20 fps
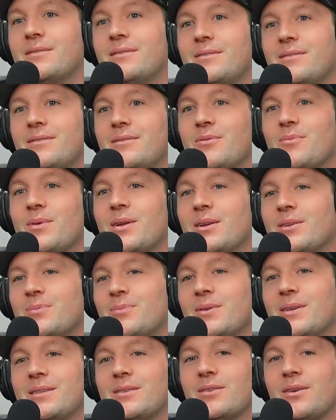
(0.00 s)
2 minutes, but
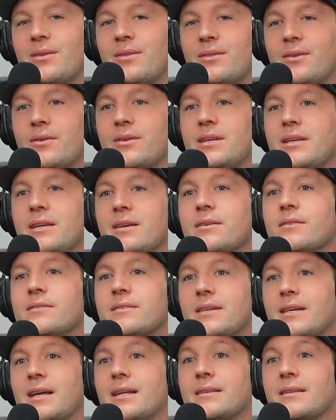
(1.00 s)
it took 30 years to
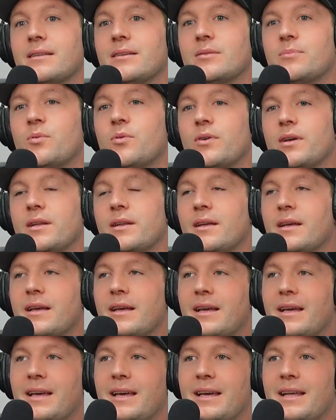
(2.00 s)
get to this point.
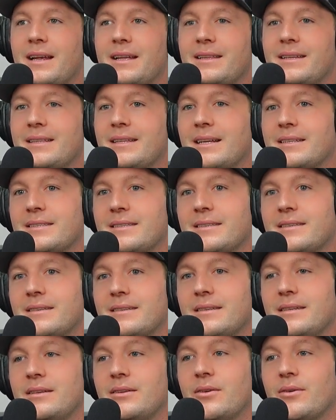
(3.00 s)
And I think that's,
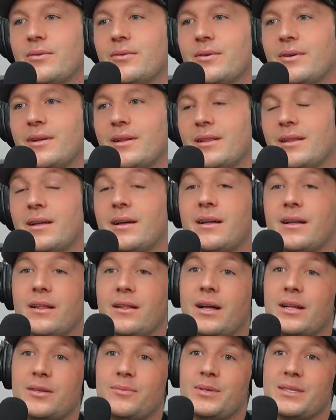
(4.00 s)
a
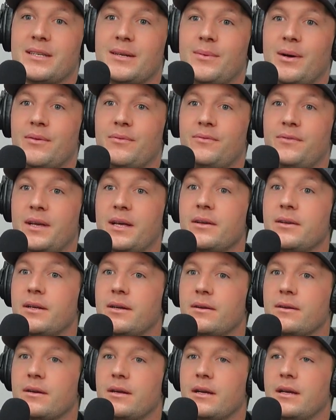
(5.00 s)
lot to be said about
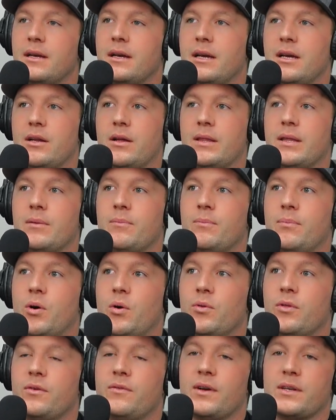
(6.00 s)
failure. I think
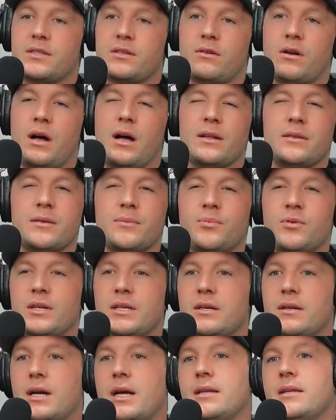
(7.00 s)
both of us are on to pretty
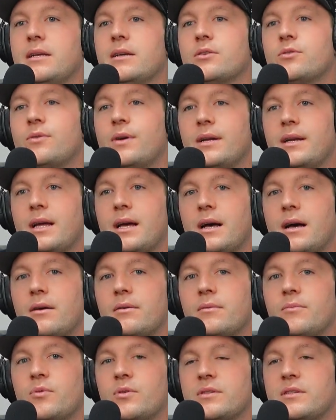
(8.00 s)
good ideas right now,
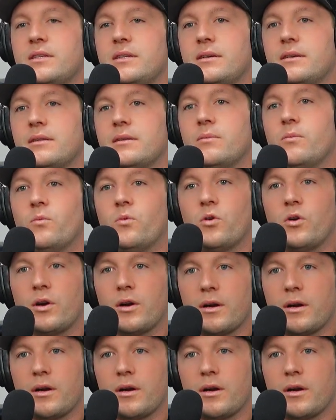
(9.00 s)
and we're seeing them work.